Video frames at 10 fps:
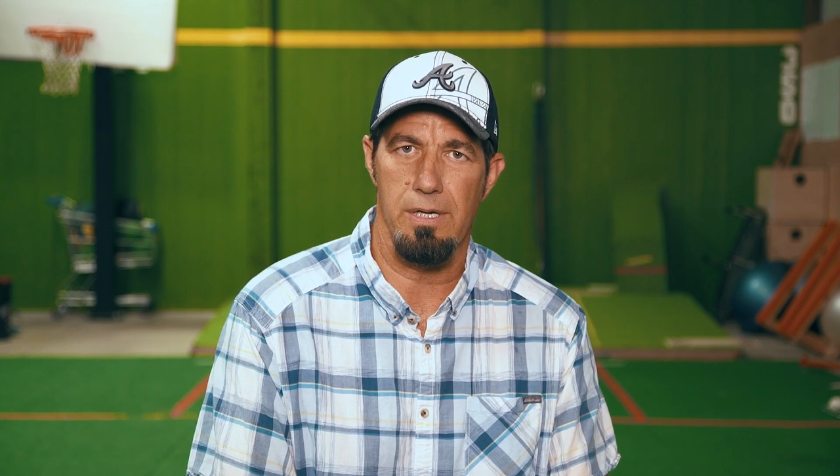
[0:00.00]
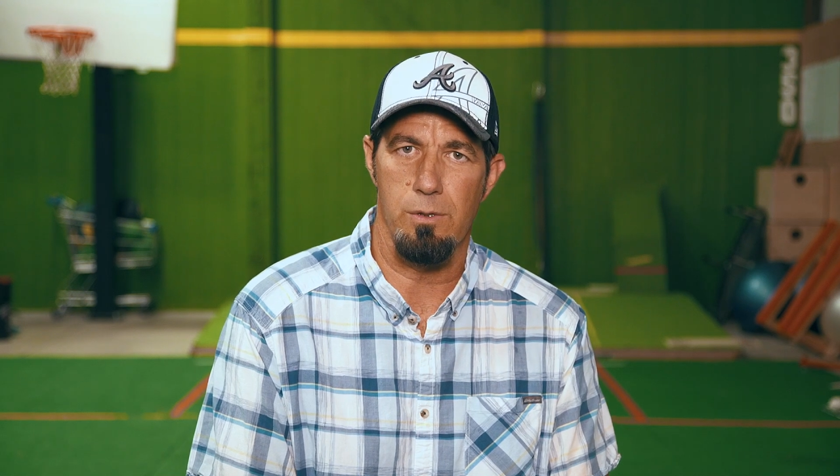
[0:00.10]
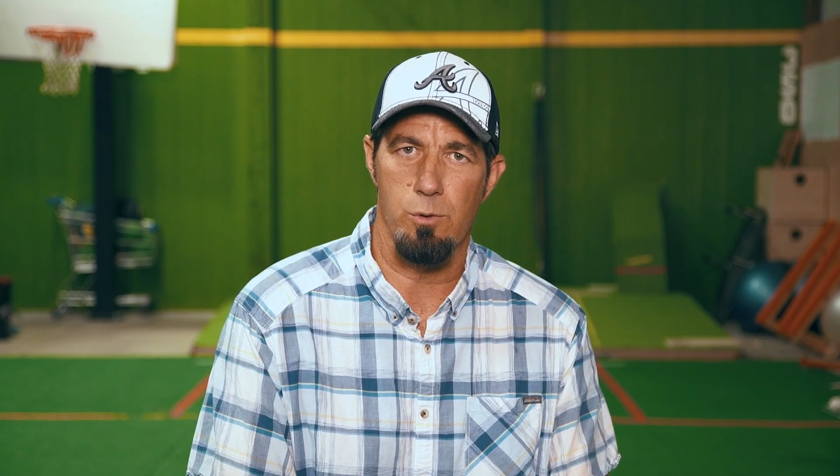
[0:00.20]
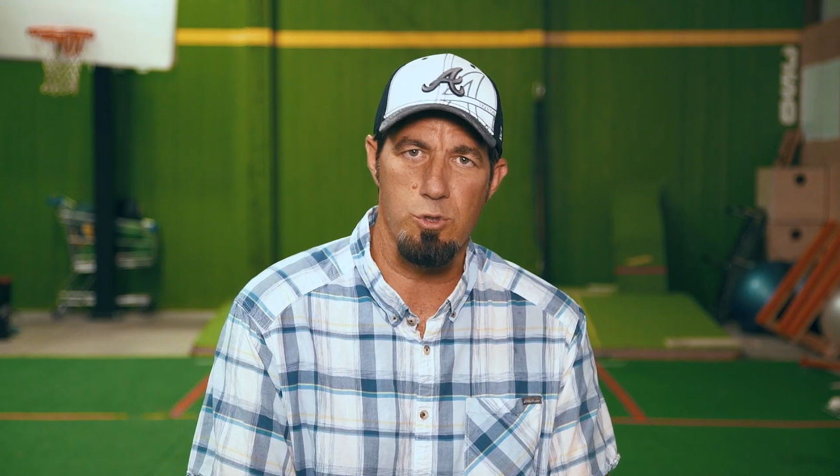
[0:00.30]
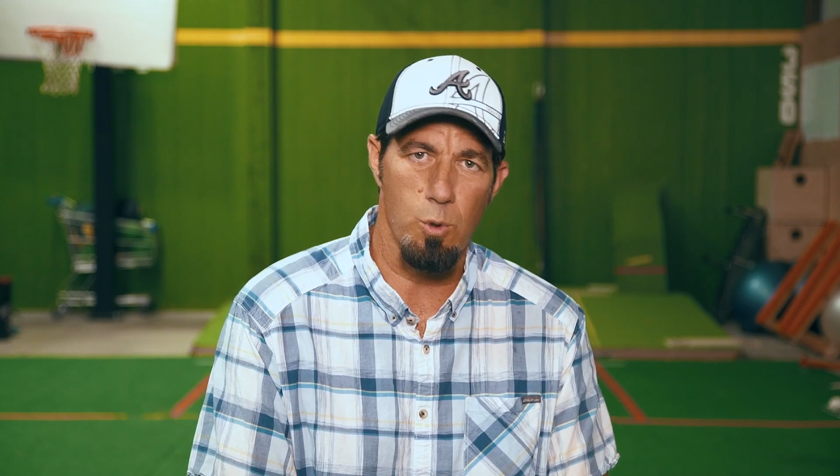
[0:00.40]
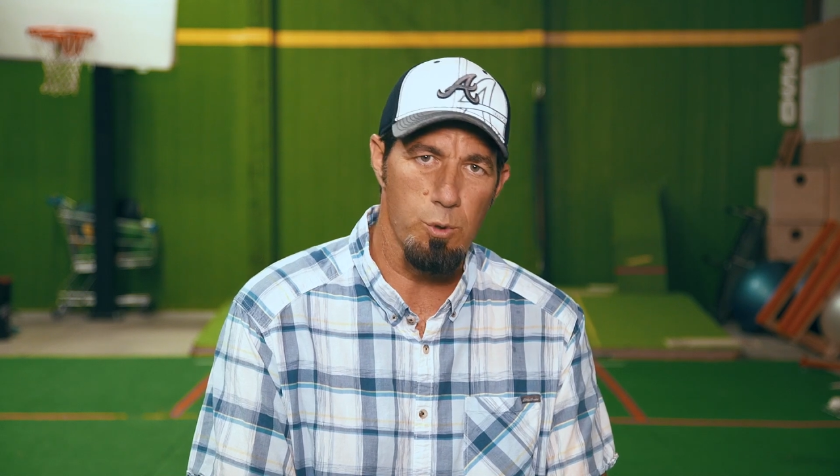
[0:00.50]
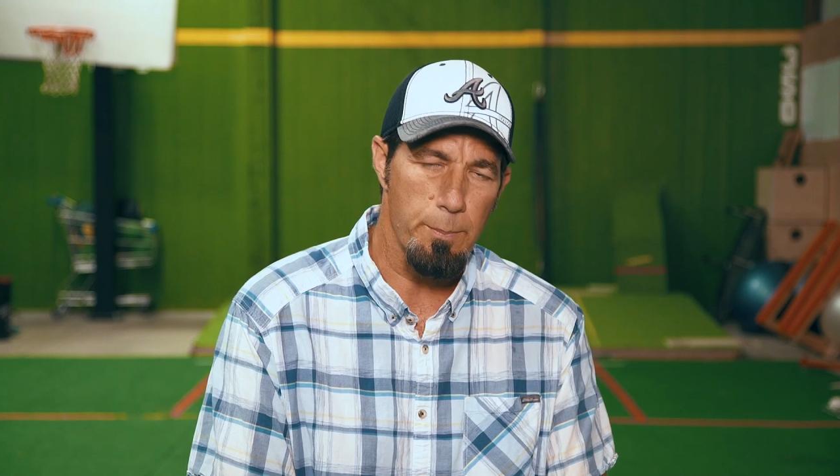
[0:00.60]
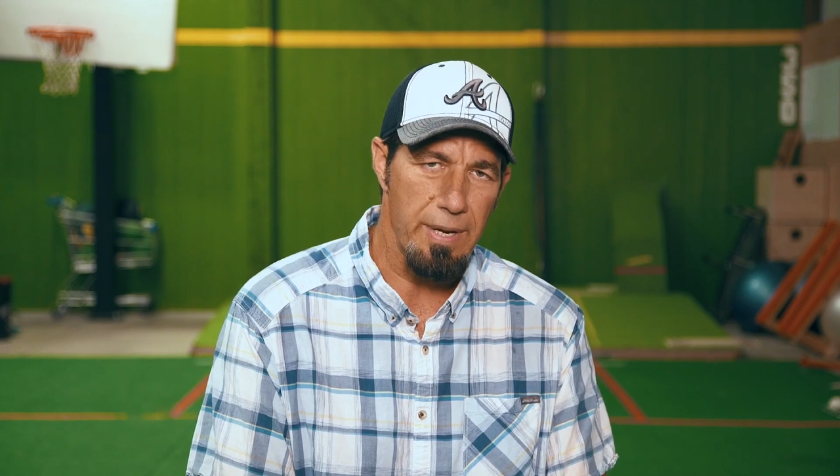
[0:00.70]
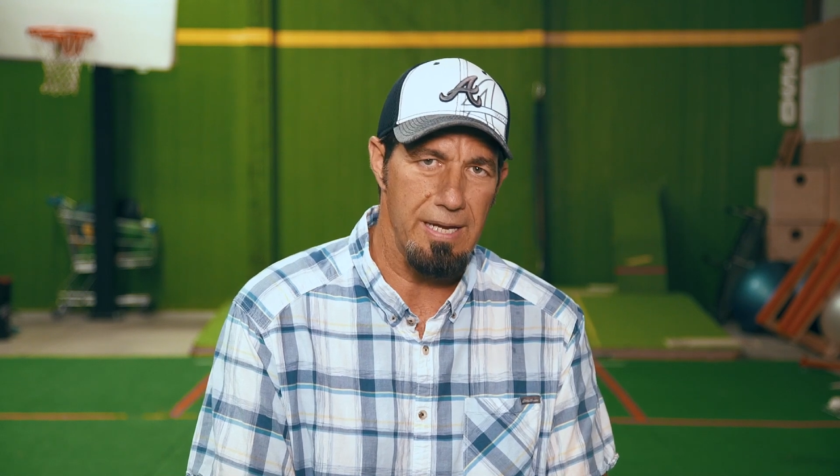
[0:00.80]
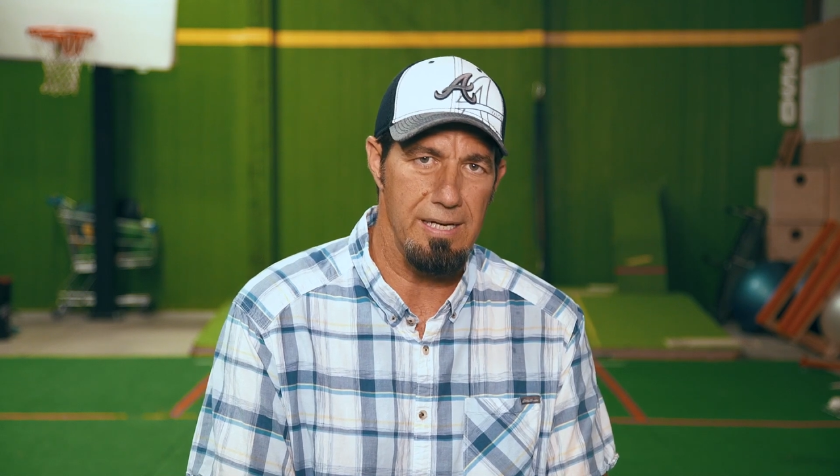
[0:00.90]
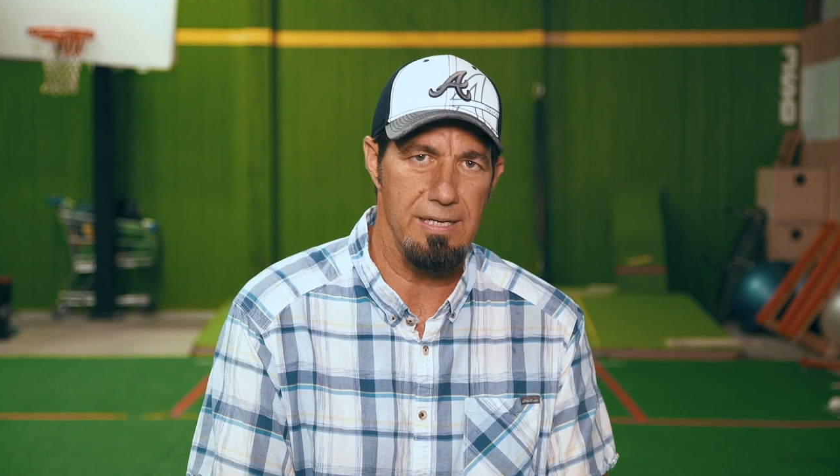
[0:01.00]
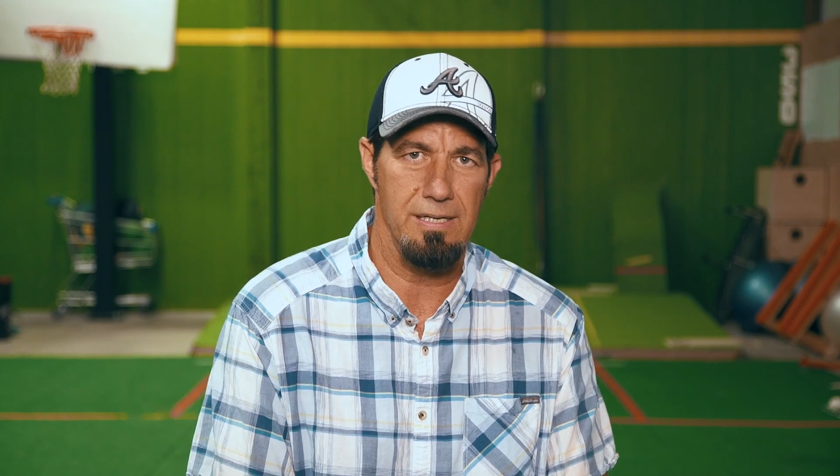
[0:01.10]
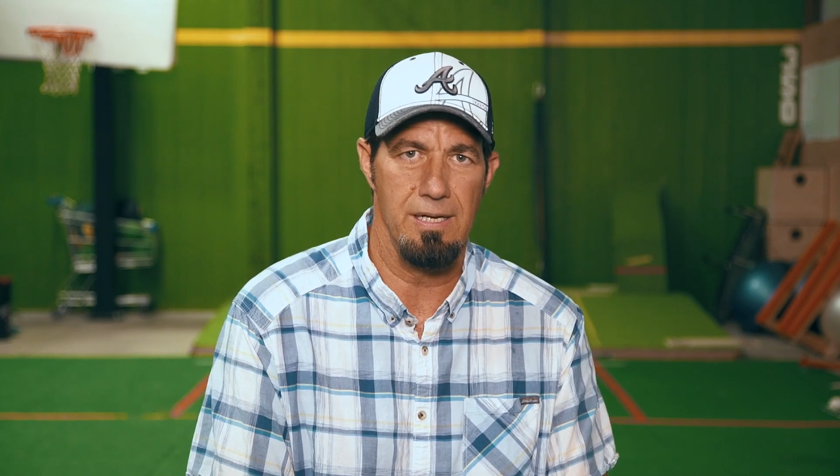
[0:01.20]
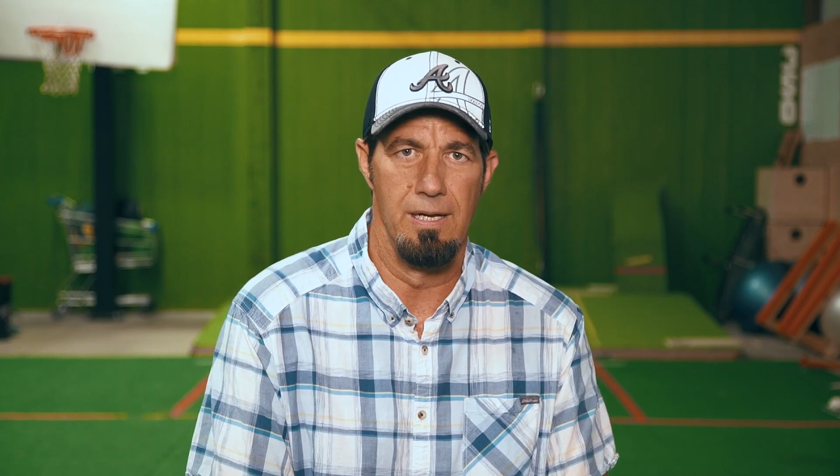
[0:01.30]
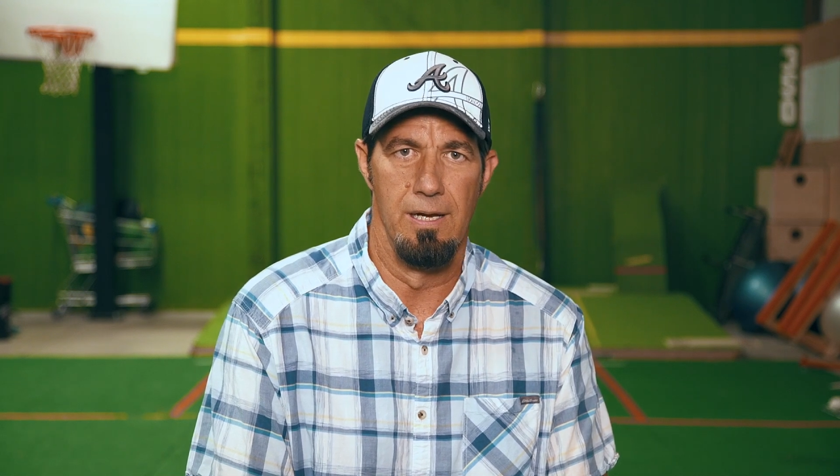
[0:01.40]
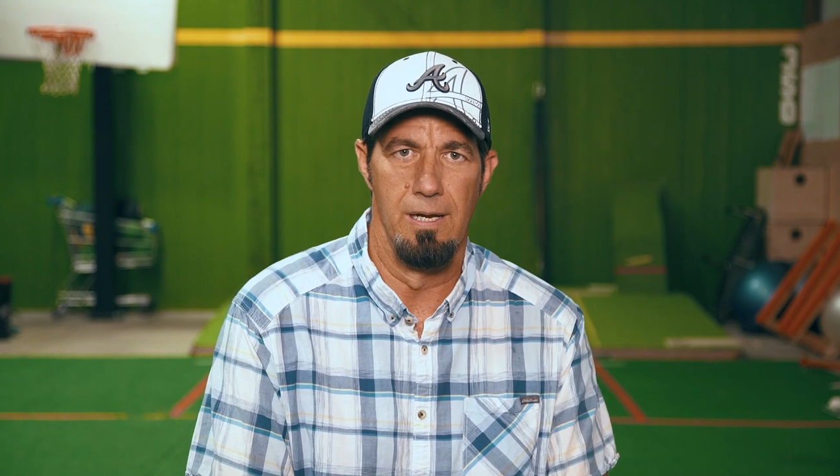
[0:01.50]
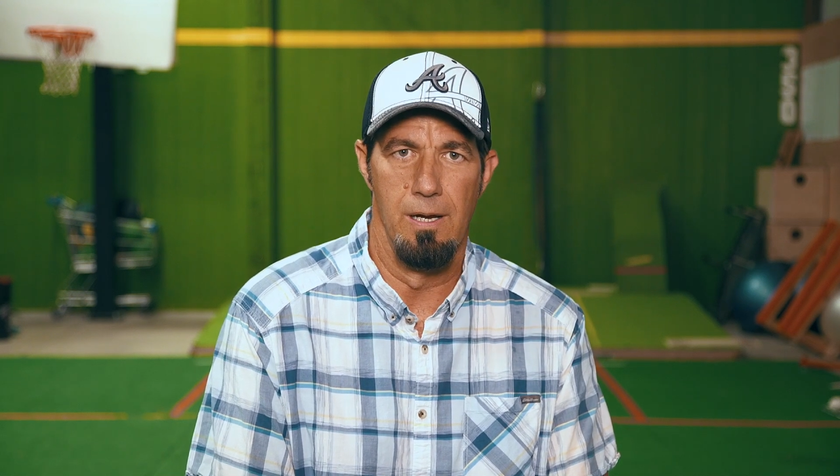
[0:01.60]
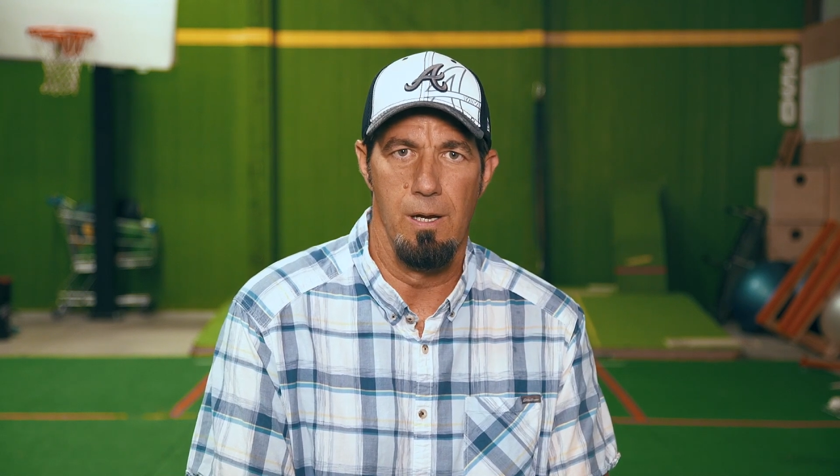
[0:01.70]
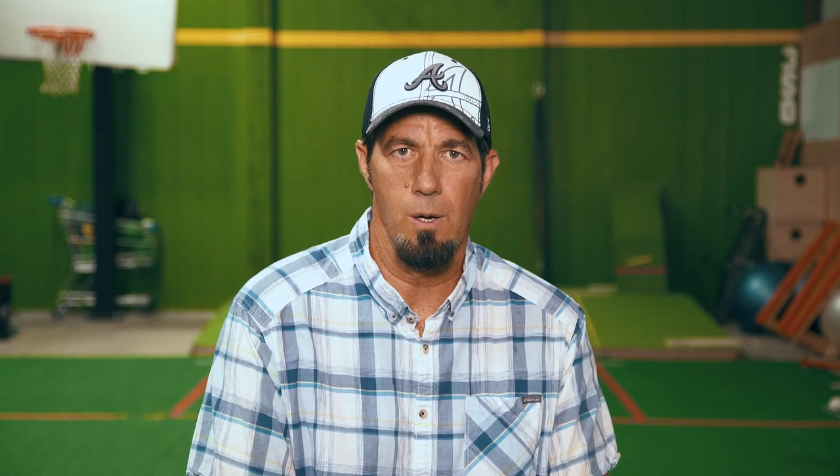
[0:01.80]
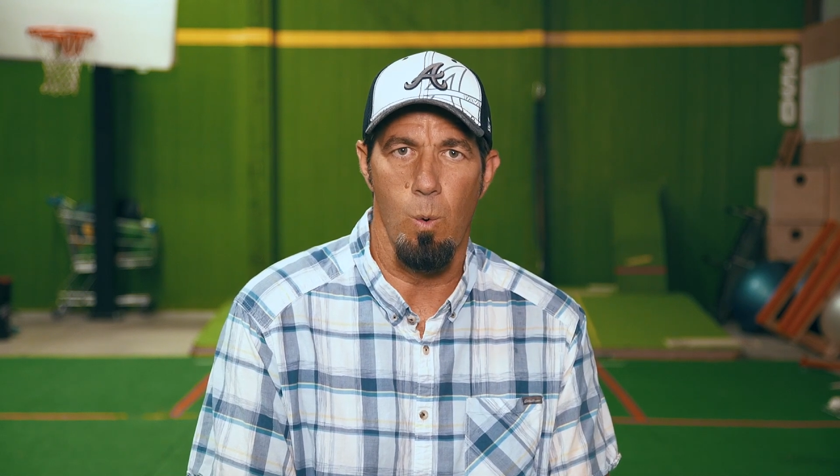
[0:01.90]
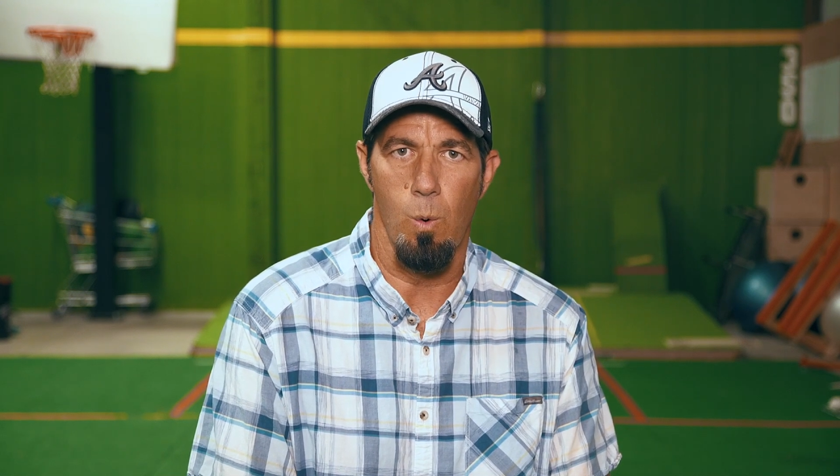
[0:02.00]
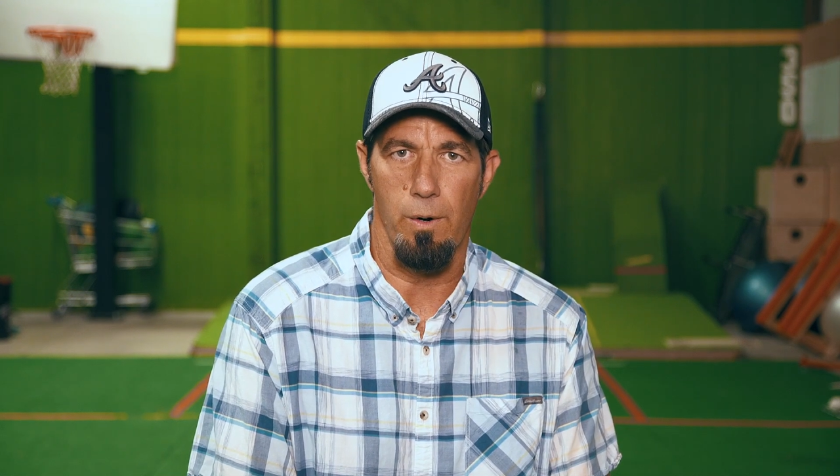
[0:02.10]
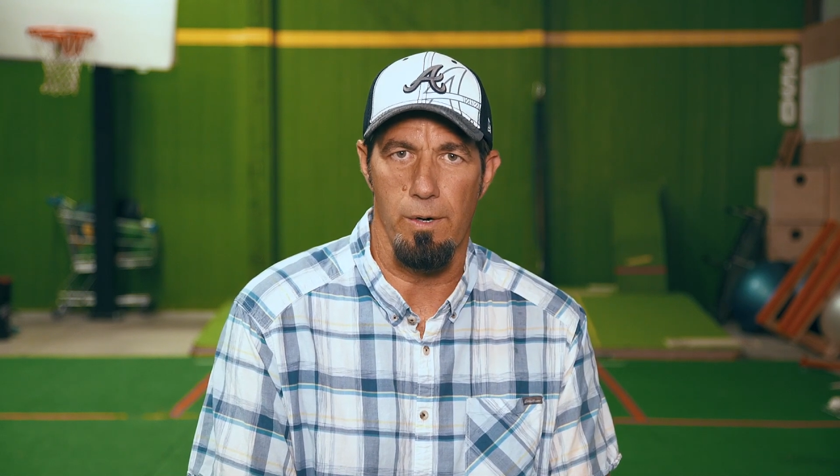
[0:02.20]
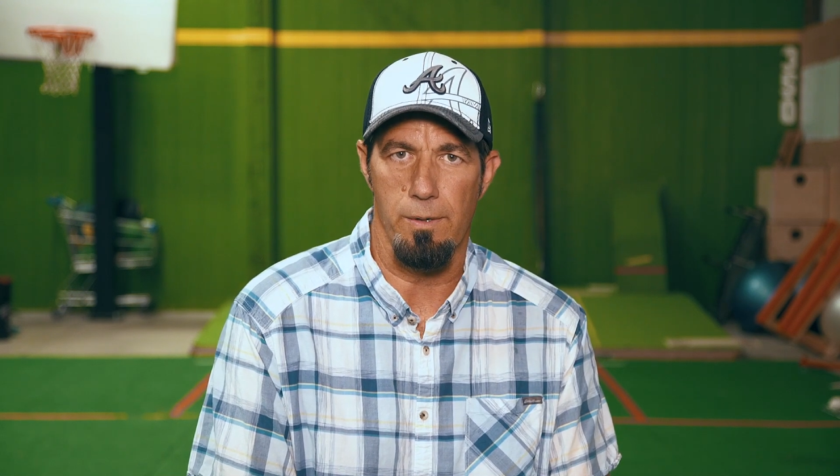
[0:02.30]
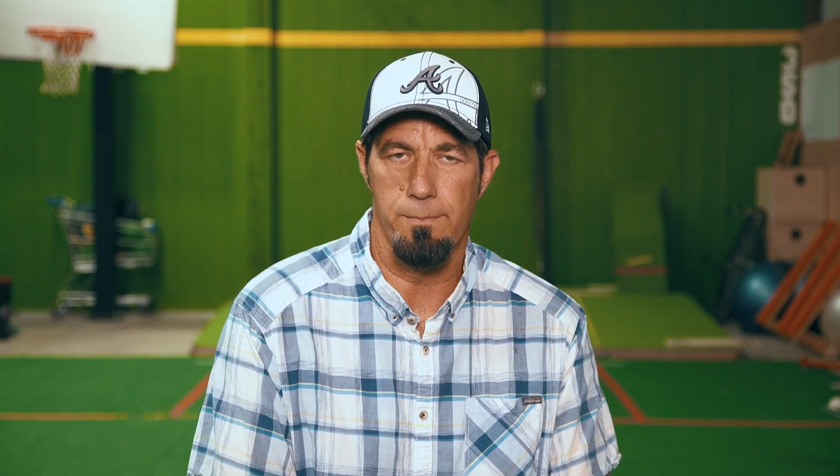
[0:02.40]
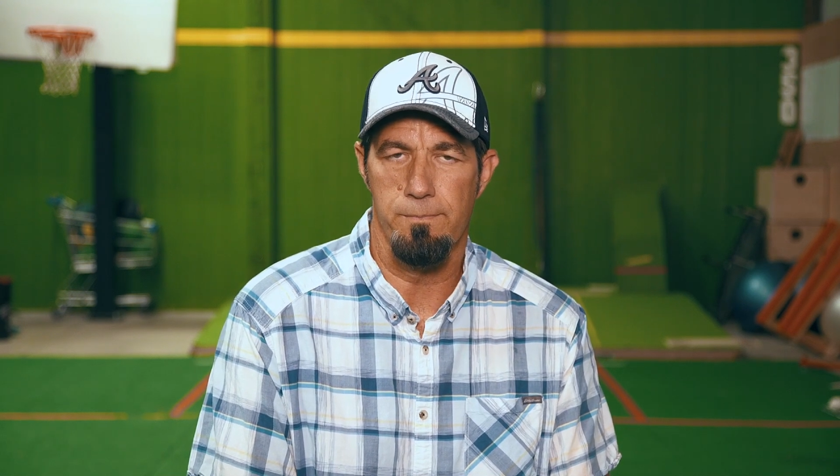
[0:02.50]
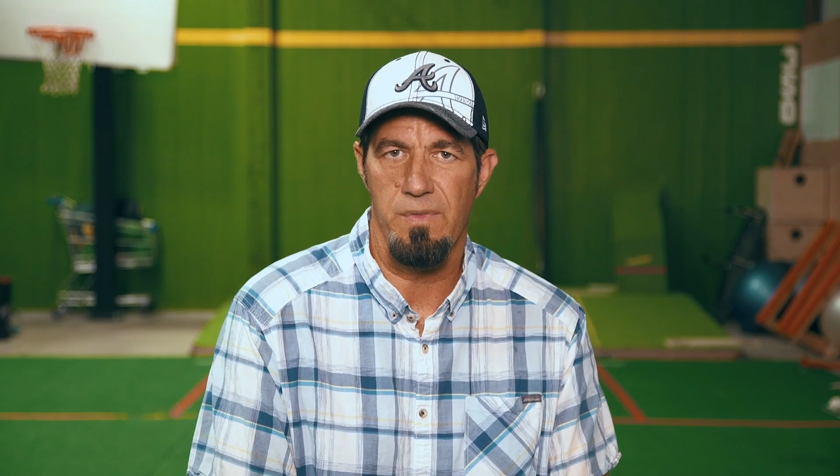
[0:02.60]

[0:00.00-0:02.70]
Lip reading: either shoulder pain or